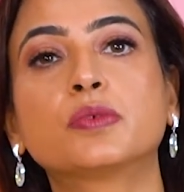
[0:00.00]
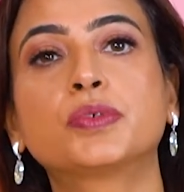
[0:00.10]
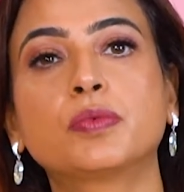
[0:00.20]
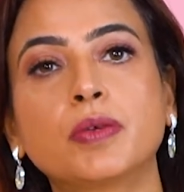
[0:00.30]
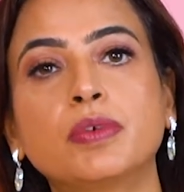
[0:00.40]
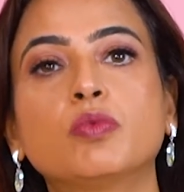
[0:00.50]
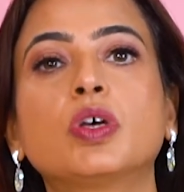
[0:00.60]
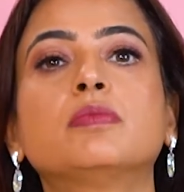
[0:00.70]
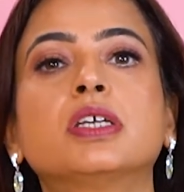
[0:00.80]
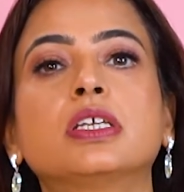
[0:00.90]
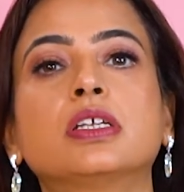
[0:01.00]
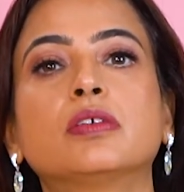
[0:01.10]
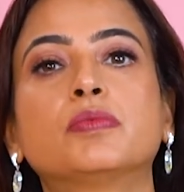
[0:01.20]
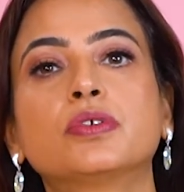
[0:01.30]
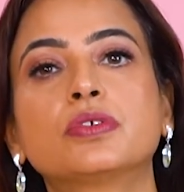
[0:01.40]
probably one medical
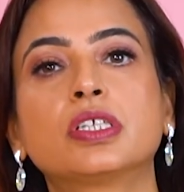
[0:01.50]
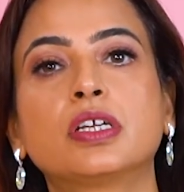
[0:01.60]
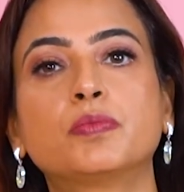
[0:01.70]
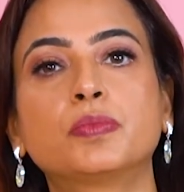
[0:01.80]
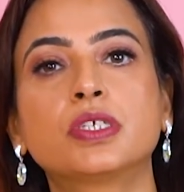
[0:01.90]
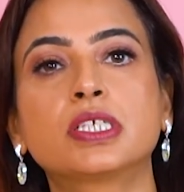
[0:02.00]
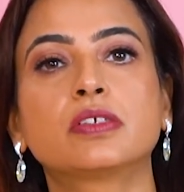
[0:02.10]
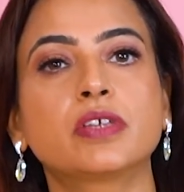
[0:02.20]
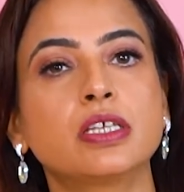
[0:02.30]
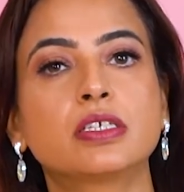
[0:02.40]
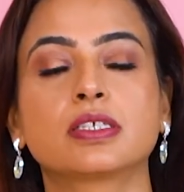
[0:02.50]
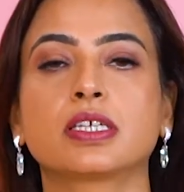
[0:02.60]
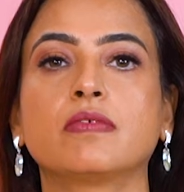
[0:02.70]
approach that puts greatest